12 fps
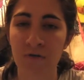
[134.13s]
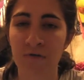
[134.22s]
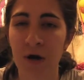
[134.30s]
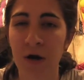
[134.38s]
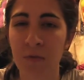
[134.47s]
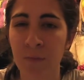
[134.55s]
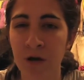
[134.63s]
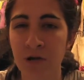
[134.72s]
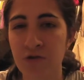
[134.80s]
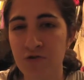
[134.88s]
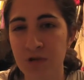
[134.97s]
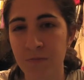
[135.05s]
frown upon
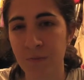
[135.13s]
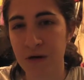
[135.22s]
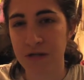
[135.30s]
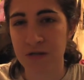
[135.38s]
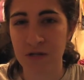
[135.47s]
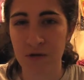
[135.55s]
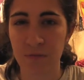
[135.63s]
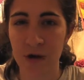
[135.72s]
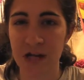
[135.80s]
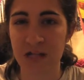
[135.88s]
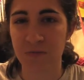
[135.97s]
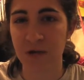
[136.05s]
you using buses or
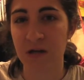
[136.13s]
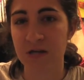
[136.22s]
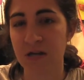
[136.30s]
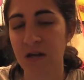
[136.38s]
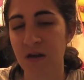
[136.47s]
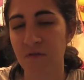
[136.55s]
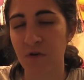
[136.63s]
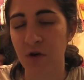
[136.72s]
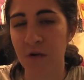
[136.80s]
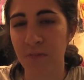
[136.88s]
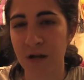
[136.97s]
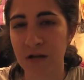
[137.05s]
bikes because if you're
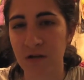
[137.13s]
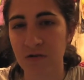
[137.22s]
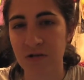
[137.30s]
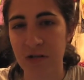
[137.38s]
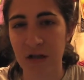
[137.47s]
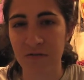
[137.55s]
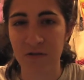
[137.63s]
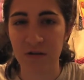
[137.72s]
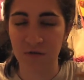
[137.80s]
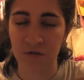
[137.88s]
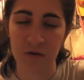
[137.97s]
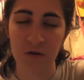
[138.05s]
on a bike, you're safe, and
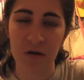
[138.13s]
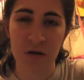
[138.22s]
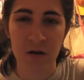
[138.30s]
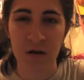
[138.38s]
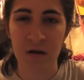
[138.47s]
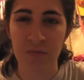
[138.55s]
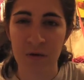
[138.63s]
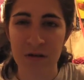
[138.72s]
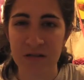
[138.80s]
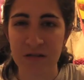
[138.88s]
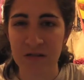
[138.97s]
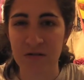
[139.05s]
if you're on a
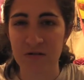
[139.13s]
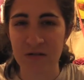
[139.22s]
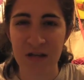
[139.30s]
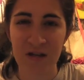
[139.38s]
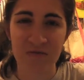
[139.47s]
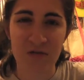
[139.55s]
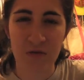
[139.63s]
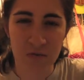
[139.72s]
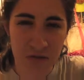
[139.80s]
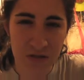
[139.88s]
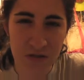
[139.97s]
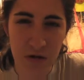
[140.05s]
bus, it's your safe
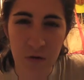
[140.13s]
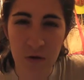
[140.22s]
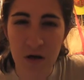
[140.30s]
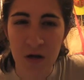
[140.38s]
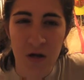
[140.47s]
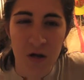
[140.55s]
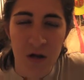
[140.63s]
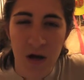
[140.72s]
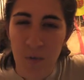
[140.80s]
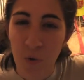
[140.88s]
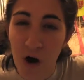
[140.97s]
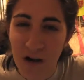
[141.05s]
zone. So
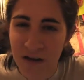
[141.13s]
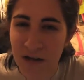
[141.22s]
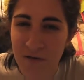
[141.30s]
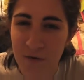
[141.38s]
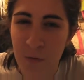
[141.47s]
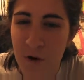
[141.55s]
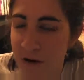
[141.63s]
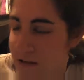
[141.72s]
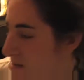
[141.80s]
I'm walking everywhere, and